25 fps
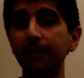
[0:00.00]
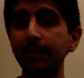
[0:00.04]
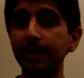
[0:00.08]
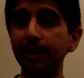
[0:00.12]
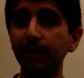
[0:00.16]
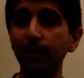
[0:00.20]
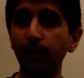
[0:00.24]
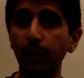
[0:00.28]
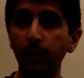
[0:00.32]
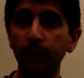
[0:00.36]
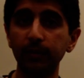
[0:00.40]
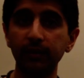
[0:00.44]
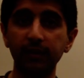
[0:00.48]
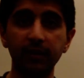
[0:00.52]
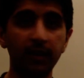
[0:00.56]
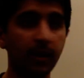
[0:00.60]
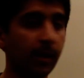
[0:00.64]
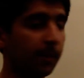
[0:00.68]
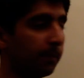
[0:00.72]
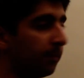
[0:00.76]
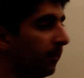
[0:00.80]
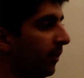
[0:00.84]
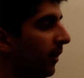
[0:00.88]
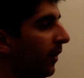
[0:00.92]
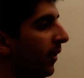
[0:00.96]
be long-term.
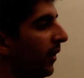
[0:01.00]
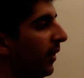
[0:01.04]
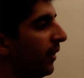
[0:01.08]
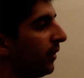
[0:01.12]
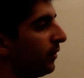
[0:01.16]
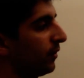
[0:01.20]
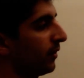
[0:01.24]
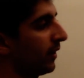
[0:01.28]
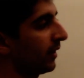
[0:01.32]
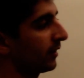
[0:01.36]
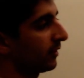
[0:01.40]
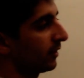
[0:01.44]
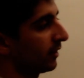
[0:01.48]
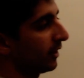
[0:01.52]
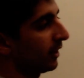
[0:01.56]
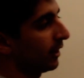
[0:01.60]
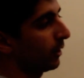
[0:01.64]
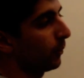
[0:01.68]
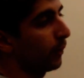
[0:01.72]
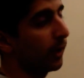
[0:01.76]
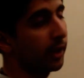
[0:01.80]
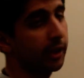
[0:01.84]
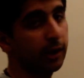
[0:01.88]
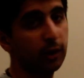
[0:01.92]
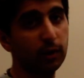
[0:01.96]
So that's another
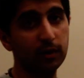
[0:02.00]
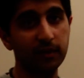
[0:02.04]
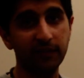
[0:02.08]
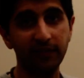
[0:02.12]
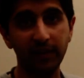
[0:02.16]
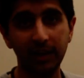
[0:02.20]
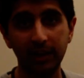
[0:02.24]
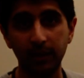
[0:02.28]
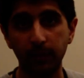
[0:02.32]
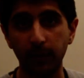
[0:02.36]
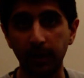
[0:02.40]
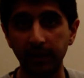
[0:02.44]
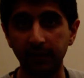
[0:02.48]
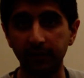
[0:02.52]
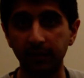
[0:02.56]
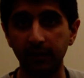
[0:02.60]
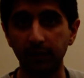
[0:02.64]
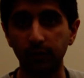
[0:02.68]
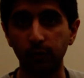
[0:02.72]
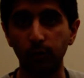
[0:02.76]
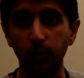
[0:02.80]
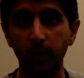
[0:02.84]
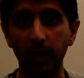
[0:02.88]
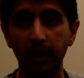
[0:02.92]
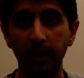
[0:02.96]
way you can evaluate it
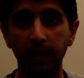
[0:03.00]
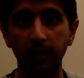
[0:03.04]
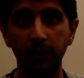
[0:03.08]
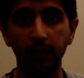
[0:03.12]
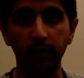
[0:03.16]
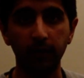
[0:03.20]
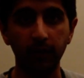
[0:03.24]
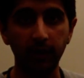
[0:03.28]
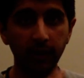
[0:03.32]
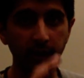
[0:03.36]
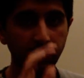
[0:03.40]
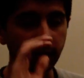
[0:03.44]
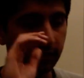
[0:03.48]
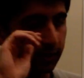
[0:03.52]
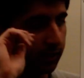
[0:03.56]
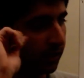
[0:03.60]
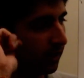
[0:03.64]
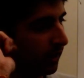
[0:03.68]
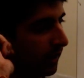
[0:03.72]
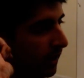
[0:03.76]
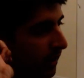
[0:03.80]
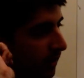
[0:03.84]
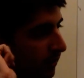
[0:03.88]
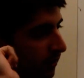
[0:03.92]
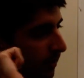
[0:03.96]
as well, all right?
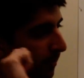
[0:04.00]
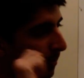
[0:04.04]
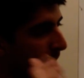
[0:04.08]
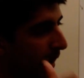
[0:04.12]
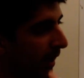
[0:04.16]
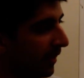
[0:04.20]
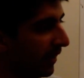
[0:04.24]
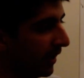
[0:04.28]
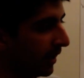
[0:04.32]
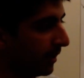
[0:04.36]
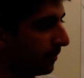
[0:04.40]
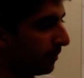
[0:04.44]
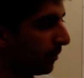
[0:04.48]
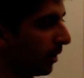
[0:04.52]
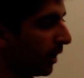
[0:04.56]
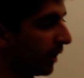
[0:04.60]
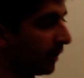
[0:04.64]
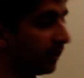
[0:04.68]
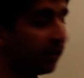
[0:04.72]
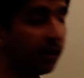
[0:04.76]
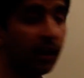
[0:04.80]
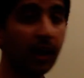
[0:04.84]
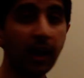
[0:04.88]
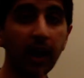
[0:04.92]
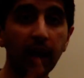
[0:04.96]
So bear that in mind.
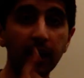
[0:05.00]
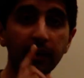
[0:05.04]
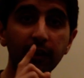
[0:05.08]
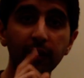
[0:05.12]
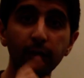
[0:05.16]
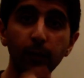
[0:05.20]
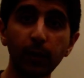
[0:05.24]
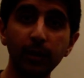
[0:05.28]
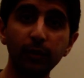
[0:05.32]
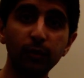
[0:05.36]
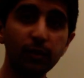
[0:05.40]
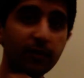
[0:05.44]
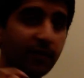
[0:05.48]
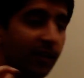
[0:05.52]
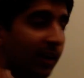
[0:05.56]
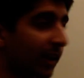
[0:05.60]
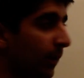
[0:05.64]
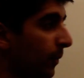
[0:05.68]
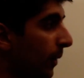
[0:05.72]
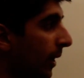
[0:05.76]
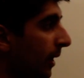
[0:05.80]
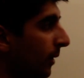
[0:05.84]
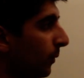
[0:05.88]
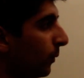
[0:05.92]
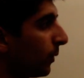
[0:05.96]
Another way to
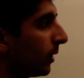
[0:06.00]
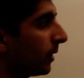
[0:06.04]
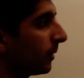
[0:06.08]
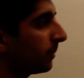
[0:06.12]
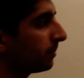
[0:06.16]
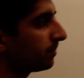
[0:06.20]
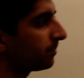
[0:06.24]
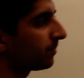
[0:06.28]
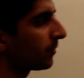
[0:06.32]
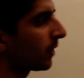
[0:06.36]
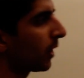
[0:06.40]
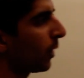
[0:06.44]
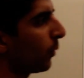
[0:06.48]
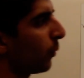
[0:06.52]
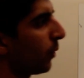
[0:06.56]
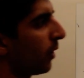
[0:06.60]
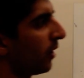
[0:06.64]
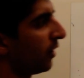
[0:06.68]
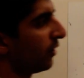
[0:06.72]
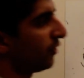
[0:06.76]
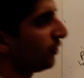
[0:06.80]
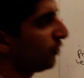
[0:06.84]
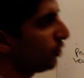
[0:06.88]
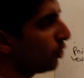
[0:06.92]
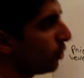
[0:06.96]
evaluate, well, we're
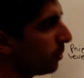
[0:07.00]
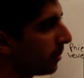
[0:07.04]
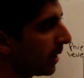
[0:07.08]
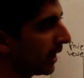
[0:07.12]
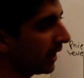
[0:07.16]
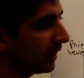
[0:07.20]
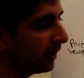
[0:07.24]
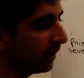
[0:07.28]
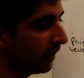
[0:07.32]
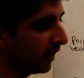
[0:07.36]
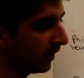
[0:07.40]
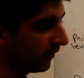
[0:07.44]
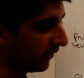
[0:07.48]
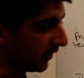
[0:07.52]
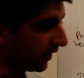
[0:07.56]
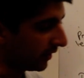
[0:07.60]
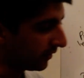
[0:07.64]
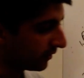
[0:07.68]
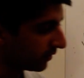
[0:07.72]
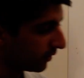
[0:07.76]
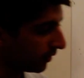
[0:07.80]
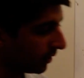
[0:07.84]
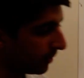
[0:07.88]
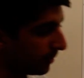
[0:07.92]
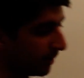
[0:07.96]
assuming that it's
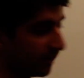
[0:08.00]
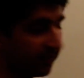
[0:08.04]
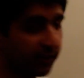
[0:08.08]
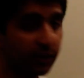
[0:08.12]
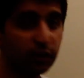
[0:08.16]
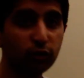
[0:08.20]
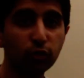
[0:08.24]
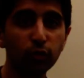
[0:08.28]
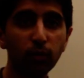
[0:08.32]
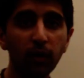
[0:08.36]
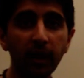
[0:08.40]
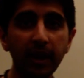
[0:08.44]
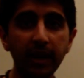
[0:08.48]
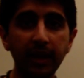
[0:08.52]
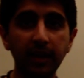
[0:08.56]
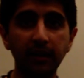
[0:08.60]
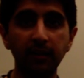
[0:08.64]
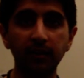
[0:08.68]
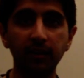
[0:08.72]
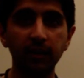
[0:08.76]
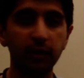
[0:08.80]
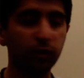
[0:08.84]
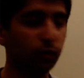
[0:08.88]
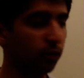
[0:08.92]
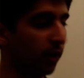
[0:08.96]
going to be the trade,
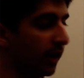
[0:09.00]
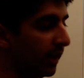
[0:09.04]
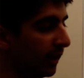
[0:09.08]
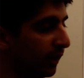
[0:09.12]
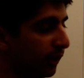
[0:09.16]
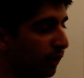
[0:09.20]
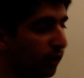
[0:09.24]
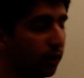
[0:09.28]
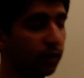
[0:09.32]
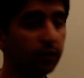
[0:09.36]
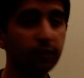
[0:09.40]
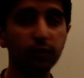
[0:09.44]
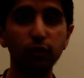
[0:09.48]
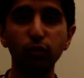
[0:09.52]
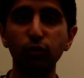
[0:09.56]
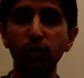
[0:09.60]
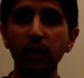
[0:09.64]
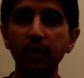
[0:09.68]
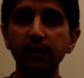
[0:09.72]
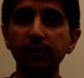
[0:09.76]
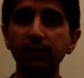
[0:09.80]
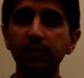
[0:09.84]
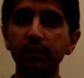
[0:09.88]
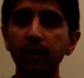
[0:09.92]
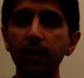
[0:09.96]
trading goods and
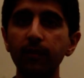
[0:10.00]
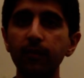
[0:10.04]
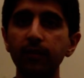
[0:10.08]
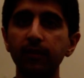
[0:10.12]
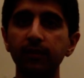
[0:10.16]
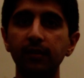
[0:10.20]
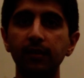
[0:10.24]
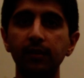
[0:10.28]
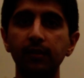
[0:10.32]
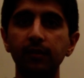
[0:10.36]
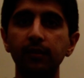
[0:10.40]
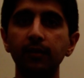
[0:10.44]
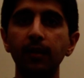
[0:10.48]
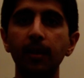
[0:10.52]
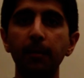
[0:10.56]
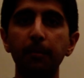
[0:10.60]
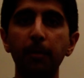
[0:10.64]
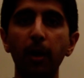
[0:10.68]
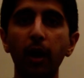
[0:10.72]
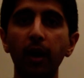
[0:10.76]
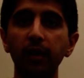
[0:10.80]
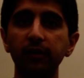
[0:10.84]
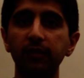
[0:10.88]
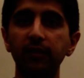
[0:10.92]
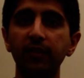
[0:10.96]
trading services
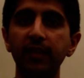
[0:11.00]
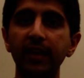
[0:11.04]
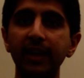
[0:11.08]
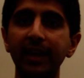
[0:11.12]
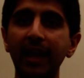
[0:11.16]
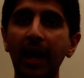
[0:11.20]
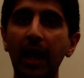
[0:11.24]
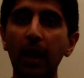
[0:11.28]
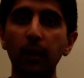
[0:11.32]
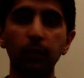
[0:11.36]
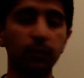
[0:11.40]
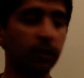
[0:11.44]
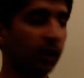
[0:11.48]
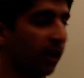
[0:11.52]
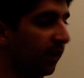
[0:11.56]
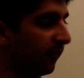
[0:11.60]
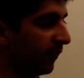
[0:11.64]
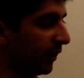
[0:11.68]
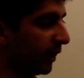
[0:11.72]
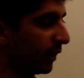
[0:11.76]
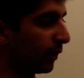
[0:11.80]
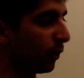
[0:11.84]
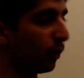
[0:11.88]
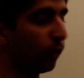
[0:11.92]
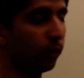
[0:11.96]
parts of the account that
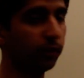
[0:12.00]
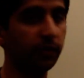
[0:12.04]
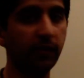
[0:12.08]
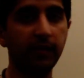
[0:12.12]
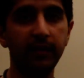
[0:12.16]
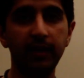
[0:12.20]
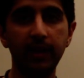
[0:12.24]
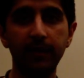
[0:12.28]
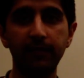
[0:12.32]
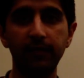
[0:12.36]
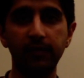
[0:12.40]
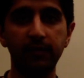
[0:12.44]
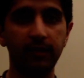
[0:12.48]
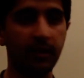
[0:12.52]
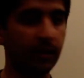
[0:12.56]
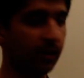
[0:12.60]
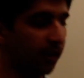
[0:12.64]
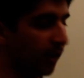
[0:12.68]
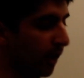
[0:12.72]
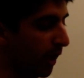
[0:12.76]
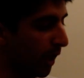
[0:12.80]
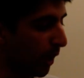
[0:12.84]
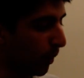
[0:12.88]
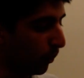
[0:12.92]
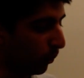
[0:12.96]
are causing the deficit.
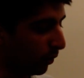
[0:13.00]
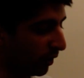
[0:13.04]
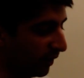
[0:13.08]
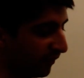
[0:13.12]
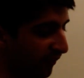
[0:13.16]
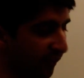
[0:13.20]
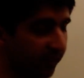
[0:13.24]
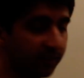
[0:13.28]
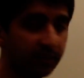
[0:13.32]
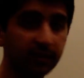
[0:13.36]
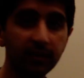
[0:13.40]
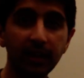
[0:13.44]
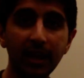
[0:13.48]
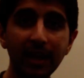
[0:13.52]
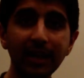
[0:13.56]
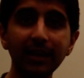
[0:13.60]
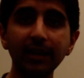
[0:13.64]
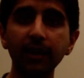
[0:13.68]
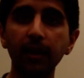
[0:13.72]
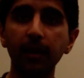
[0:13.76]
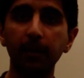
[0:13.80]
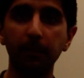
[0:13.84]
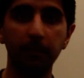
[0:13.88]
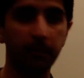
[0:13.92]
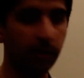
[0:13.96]
What if it's
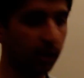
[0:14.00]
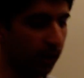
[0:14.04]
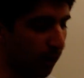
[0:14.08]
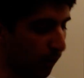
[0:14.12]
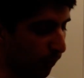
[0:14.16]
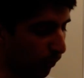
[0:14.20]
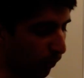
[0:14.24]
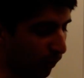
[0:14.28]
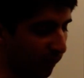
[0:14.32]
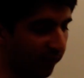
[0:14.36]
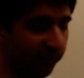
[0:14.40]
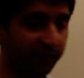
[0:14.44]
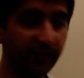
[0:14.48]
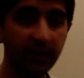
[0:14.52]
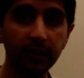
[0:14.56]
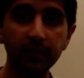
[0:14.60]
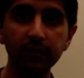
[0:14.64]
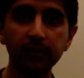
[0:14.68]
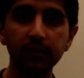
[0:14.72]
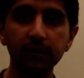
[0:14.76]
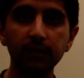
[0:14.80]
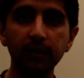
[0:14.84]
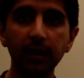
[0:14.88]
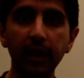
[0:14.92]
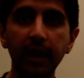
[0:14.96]
income? What if
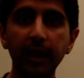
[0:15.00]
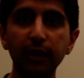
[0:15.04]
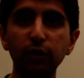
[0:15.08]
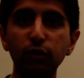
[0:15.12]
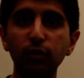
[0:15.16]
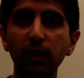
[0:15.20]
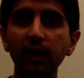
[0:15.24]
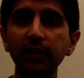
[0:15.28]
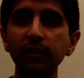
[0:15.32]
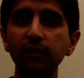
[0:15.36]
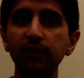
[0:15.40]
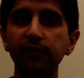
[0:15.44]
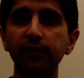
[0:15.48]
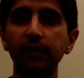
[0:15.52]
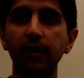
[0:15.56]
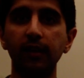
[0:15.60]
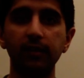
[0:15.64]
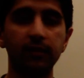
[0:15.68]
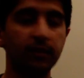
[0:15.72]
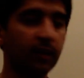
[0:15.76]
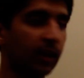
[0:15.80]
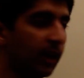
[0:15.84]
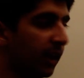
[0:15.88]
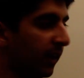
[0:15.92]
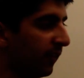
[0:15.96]
it's uh, transfers
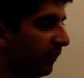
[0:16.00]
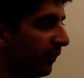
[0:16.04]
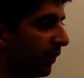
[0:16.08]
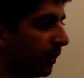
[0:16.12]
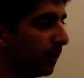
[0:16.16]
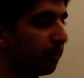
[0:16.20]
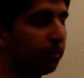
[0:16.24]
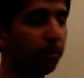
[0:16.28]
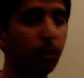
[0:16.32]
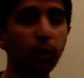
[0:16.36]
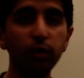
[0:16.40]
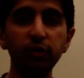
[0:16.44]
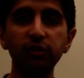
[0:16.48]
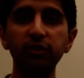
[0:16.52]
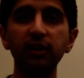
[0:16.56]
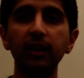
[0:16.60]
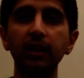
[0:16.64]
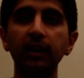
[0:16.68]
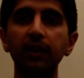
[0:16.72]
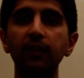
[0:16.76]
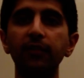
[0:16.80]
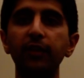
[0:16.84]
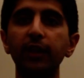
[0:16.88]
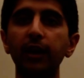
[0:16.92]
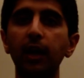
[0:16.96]
that are
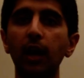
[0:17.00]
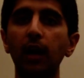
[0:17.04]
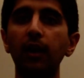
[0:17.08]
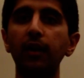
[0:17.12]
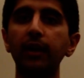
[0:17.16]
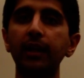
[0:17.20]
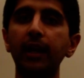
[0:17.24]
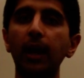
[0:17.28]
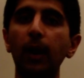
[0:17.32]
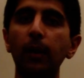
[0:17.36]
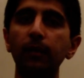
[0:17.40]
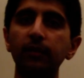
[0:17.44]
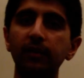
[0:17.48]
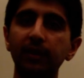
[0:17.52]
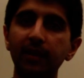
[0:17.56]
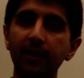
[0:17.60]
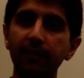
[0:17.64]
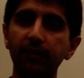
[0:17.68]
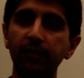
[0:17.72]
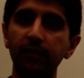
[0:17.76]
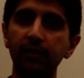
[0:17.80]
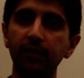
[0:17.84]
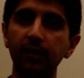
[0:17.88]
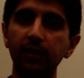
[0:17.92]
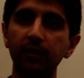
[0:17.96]
pushing the current account into
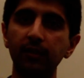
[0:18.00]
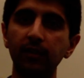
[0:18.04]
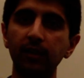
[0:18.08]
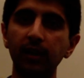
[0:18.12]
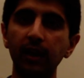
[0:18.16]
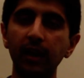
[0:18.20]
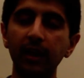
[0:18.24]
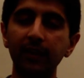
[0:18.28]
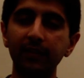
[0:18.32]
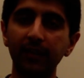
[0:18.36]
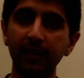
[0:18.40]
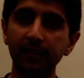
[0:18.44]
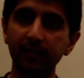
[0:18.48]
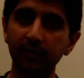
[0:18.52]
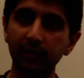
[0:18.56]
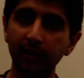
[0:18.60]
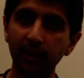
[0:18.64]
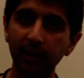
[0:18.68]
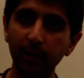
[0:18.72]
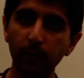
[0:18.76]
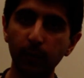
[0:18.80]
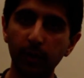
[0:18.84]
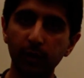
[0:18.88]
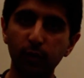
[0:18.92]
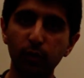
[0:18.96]
deficit? That's
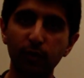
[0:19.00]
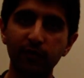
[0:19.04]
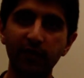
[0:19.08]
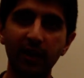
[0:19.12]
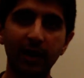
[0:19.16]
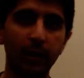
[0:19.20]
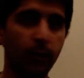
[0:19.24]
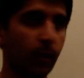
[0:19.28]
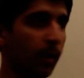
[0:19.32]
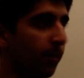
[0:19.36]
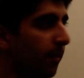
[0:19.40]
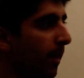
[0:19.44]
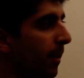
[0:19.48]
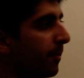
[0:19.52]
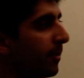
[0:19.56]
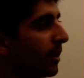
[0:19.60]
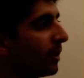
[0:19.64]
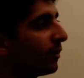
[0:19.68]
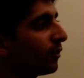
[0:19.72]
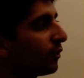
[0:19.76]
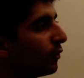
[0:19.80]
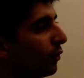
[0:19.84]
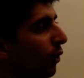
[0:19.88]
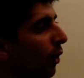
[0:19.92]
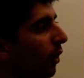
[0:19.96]
another way to evaluate. Maybe
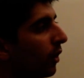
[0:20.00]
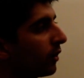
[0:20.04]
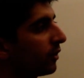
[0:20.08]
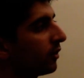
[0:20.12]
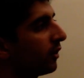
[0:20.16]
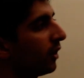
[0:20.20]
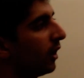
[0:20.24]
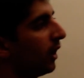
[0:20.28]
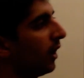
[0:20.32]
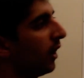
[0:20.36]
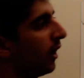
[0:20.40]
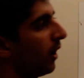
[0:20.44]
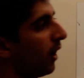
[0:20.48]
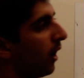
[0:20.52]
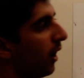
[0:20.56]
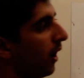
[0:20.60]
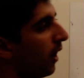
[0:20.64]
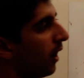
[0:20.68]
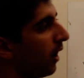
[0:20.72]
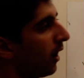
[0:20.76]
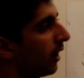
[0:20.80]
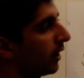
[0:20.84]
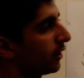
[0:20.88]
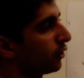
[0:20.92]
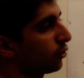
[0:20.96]
it's not
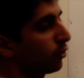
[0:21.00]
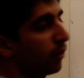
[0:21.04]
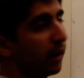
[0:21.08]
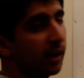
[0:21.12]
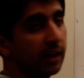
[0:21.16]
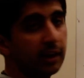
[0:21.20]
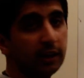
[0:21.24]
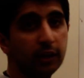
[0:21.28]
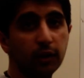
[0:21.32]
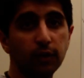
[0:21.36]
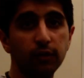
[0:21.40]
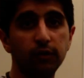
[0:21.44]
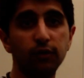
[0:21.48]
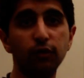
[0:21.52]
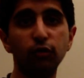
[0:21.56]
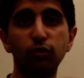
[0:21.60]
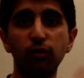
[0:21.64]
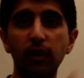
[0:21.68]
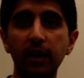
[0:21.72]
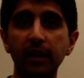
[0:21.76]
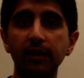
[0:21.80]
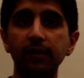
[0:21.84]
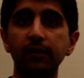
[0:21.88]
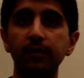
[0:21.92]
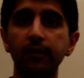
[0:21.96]
our trading goods and
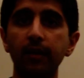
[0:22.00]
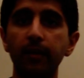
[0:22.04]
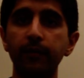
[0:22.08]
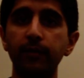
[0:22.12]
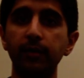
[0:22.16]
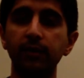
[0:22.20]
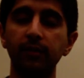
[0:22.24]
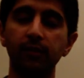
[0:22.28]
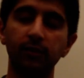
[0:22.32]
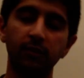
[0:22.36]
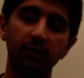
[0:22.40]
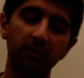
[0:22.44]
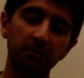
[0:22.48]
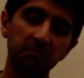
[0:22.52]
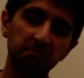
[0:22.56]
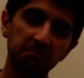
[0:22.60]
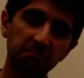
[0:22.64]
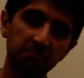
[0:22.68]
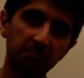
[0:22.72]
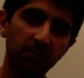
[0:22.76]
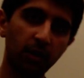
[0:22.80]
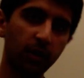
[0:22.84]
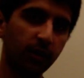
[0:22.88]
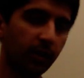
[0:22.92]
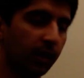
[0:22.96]
trading services.
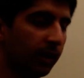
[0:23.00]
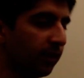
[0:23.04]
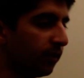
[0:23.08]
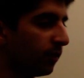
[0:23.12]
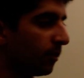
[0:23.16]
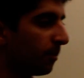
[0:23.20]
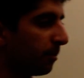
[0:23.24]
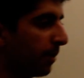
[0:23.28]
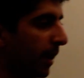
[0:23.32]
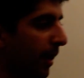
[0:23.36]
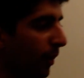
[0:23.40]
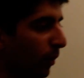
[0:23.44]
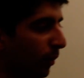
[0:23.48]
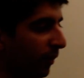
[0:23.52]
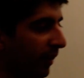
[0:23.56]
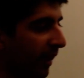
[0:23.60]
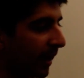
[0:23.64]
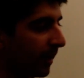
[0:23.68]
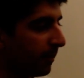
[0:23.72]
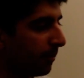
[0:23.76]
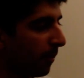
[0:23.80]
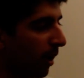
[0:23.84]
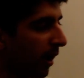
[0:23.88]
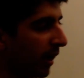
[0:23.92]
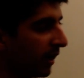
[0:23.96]
Okay, so bear all that
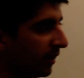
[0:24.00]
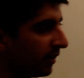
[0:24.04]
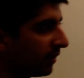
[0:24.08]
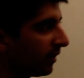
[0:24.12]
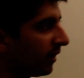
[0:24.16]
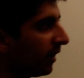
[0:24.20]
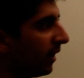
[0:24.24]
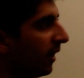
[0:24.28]
in mind.